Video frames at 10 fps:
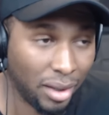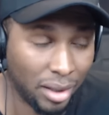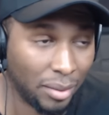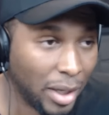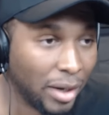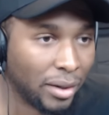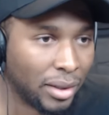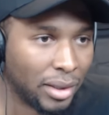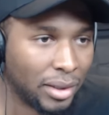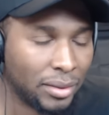in
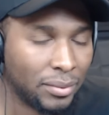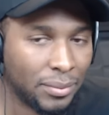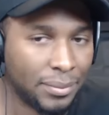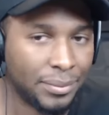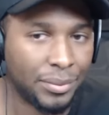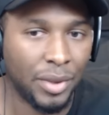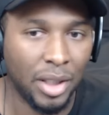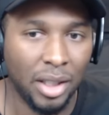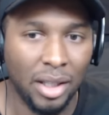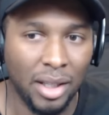America,
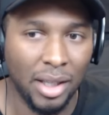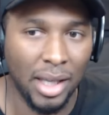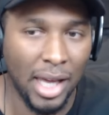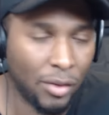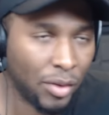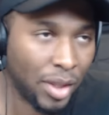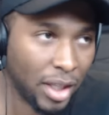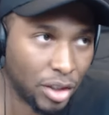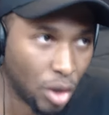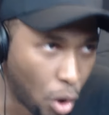
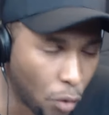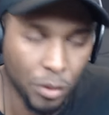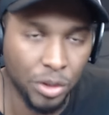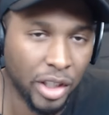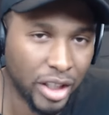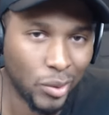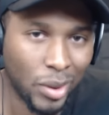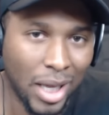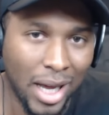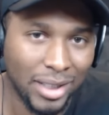everything is over
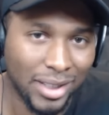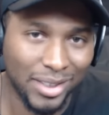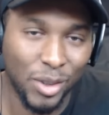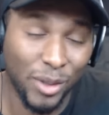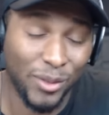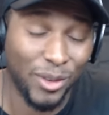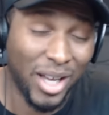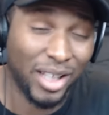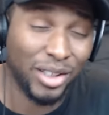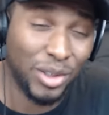sexualized. So if
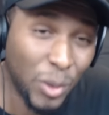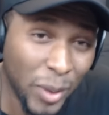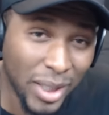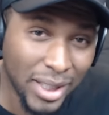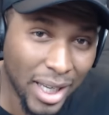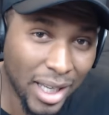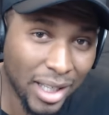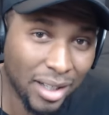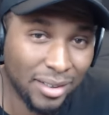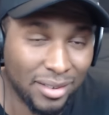you're not doing
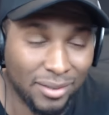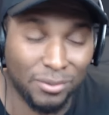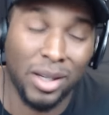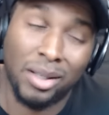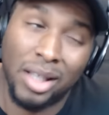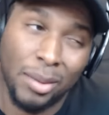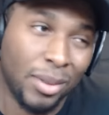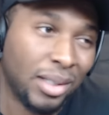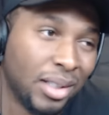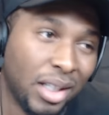that, the record
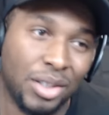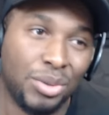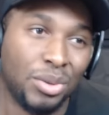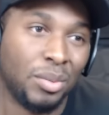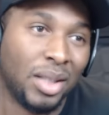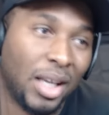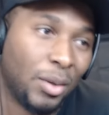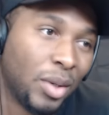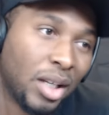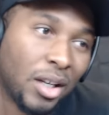label will look at you and be
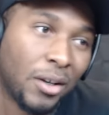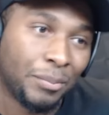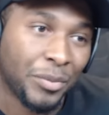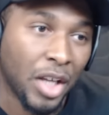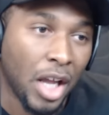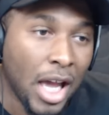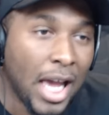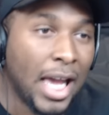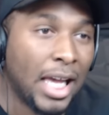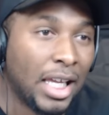like, well,
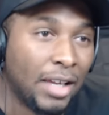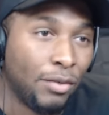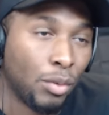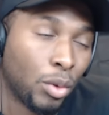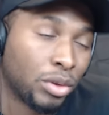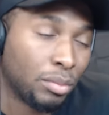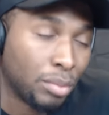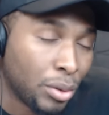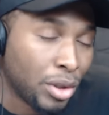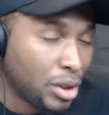if you wore
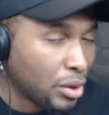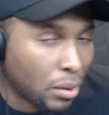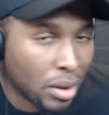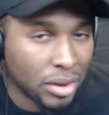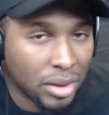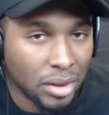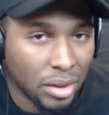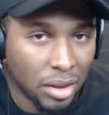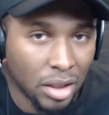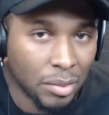some booty shorts,
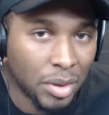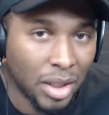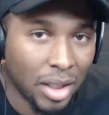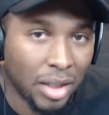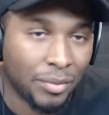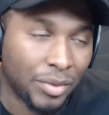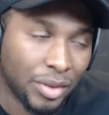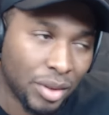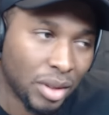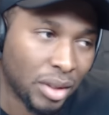you know what I'm saying,
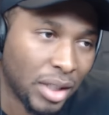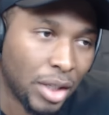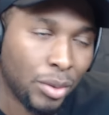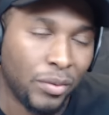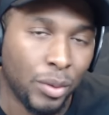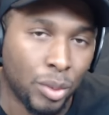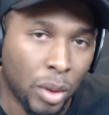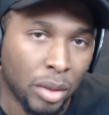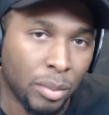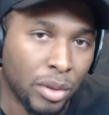might have to do a few
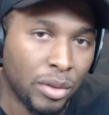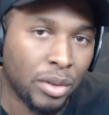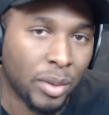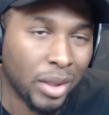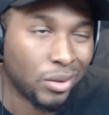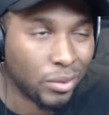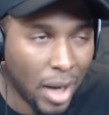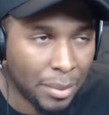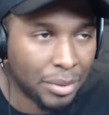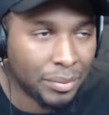twerk moves while you
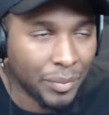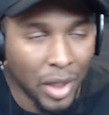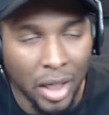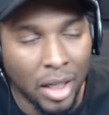was rapping,